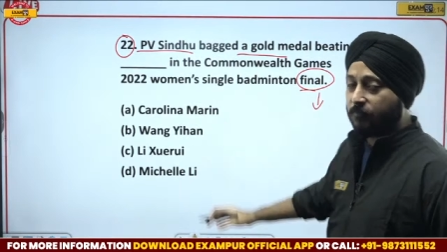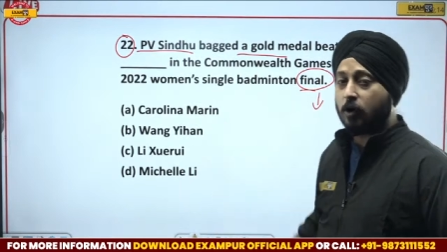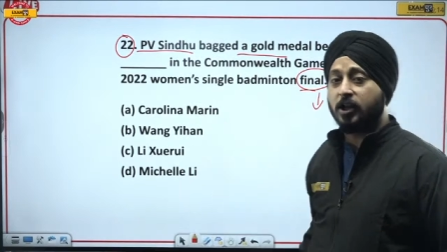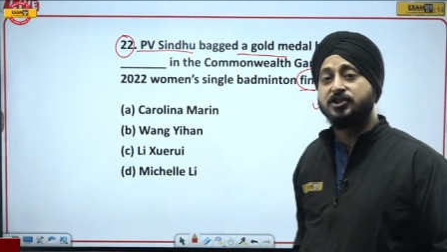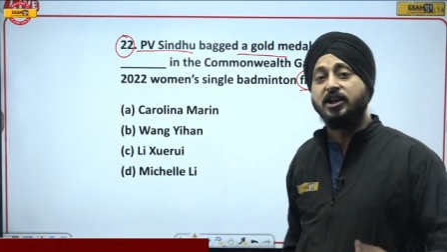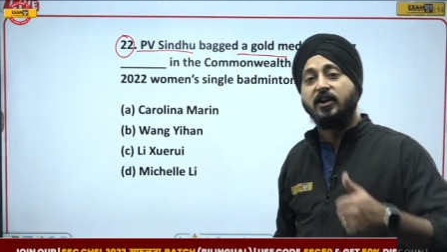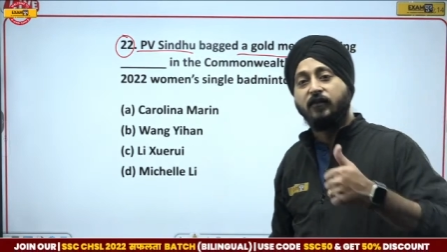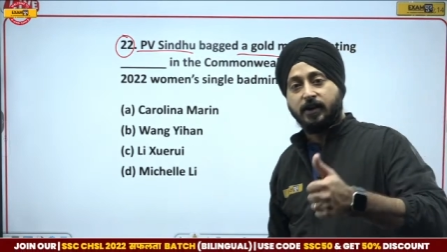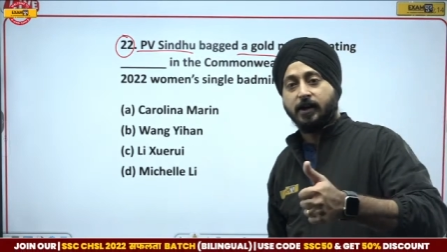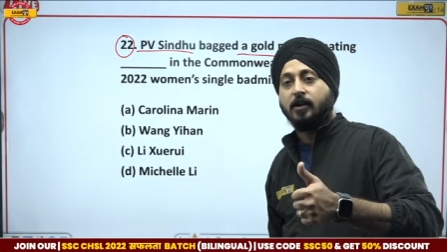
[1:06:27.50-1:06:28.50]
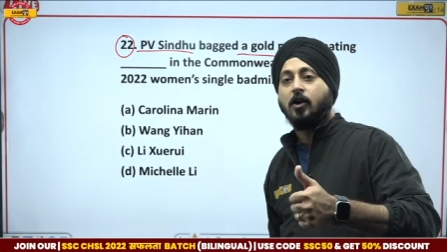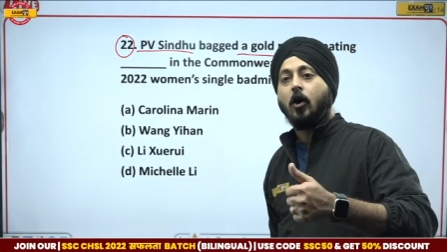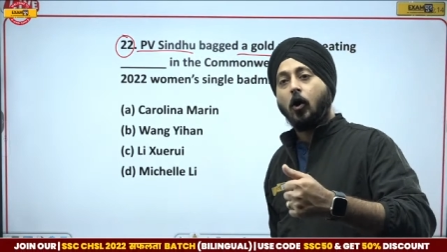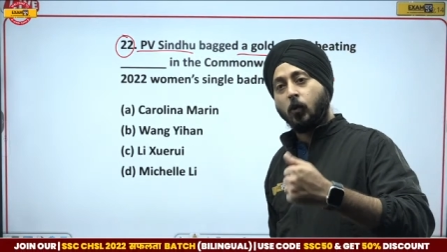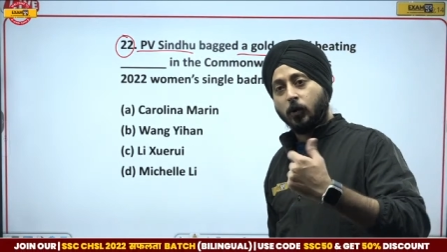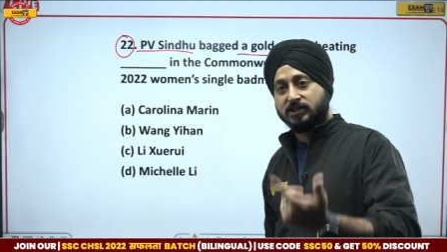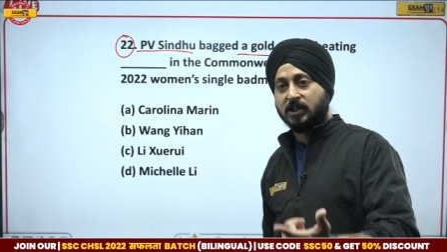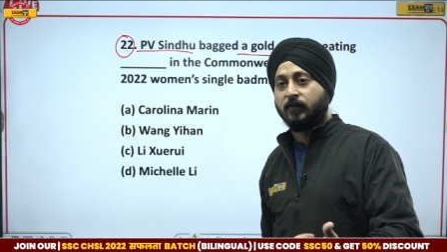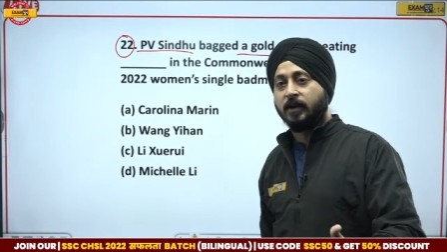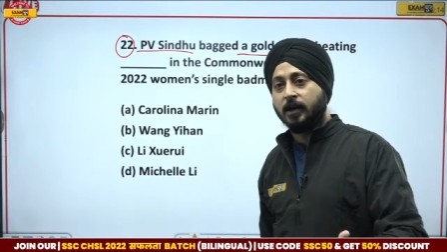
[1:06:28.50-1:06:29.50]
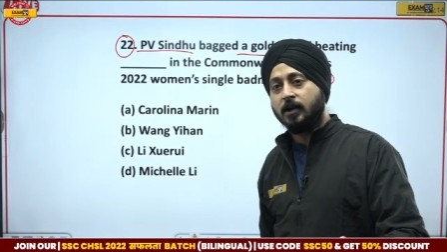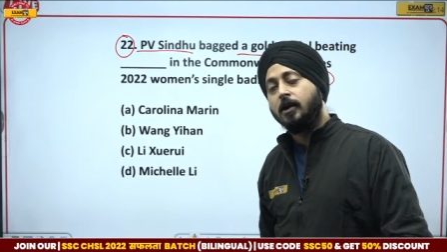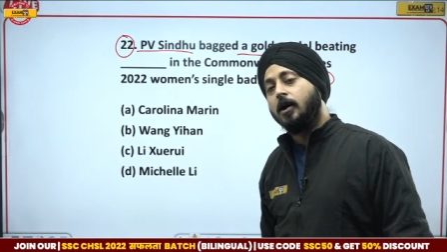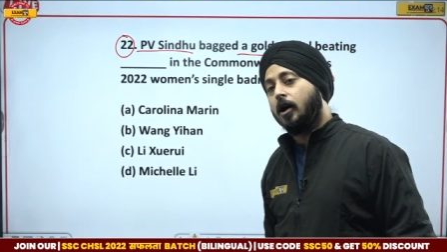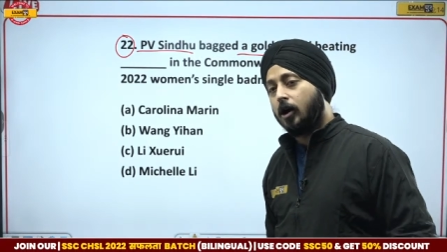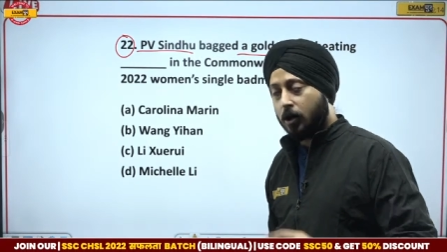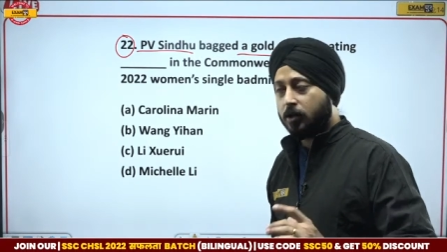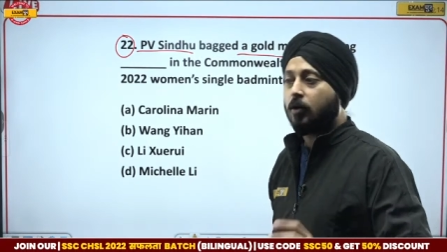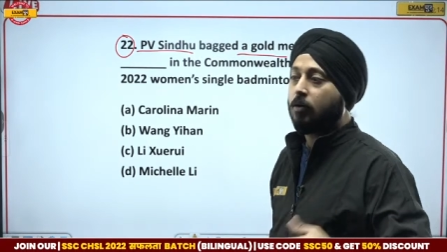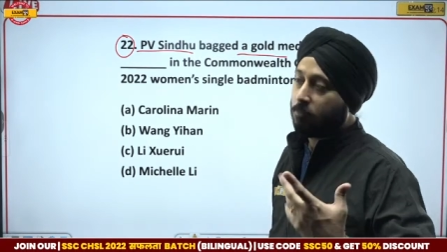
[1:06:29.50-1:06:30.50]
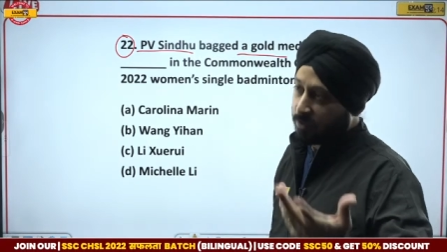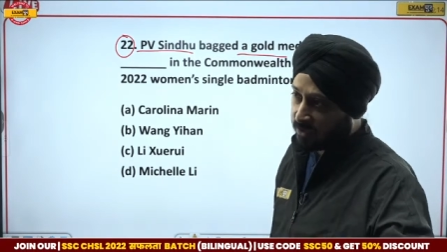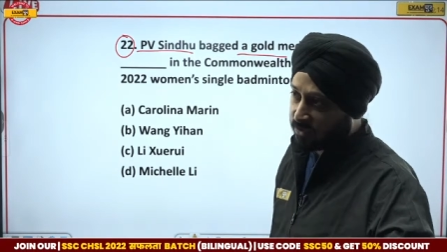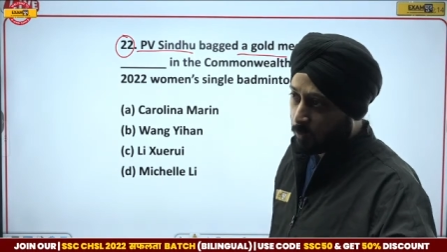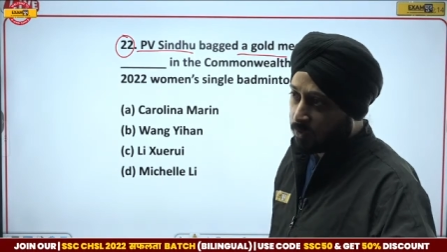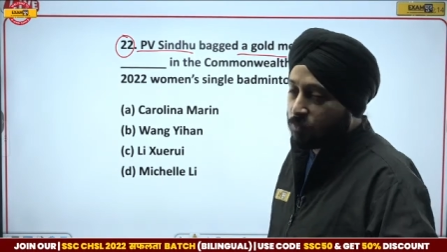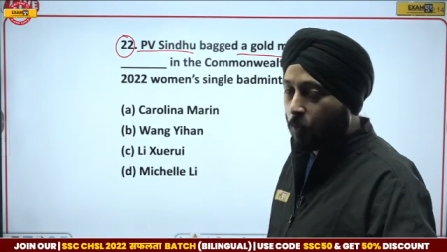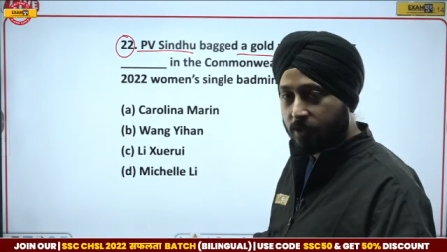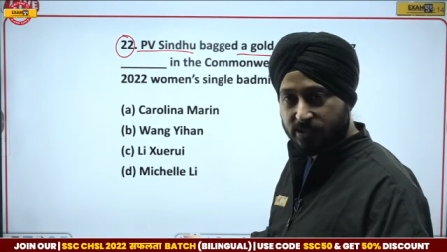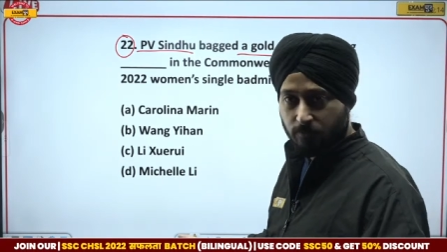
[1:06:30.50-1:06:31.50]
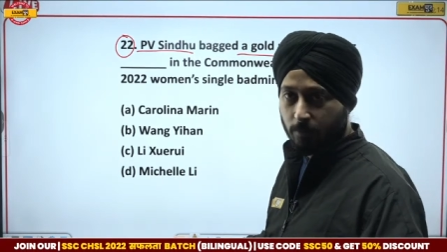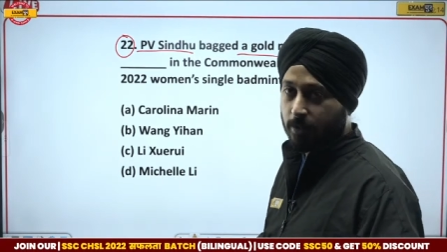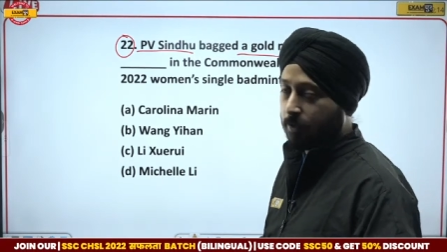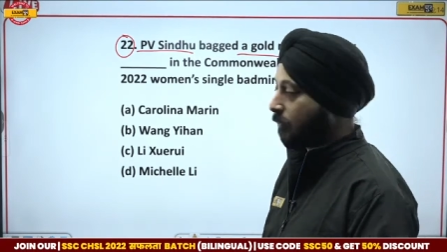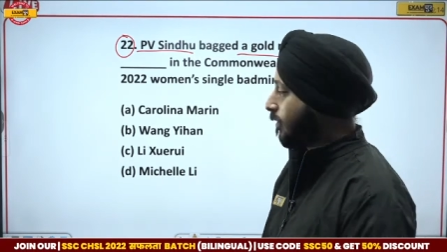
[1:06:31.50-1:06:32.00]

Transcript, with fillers: following she defeated or was defeated or in other words won a silver medal